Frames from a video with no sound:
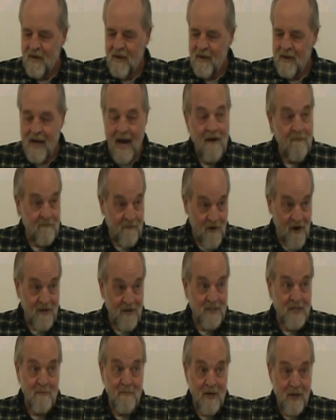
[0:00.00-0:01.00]
Yeah,
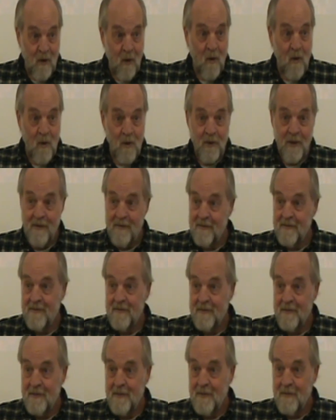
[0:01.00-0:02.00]
frost can be cold,
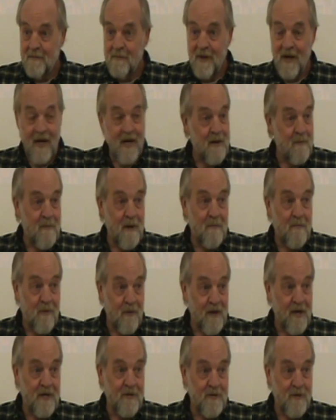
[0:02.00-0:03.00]
but it can be
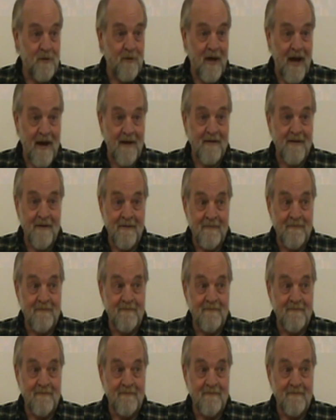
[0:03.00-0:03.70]
pretty too, can't it?